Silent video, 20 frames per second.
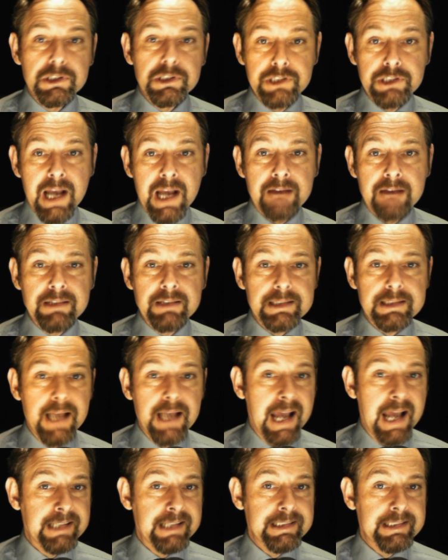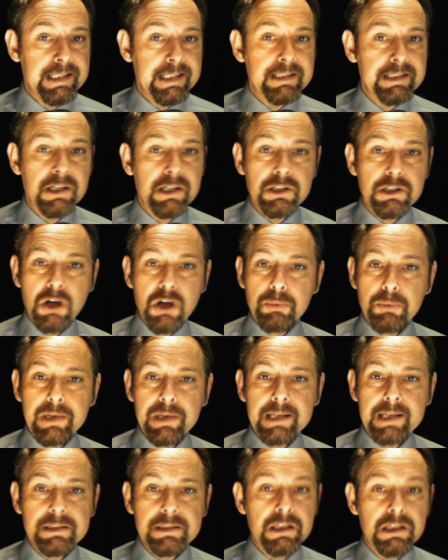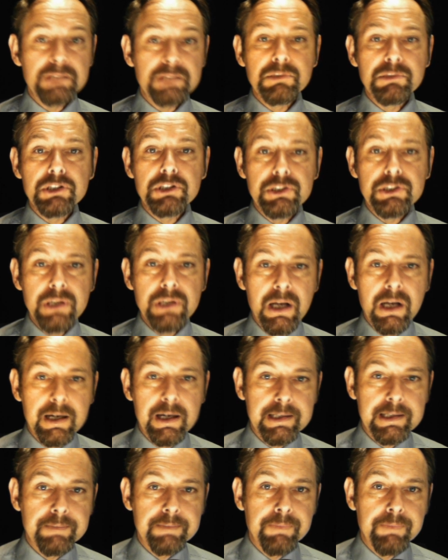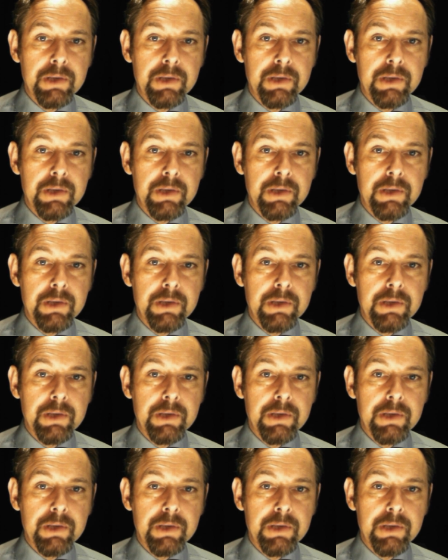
Share it, edit it, copy it as much as you like.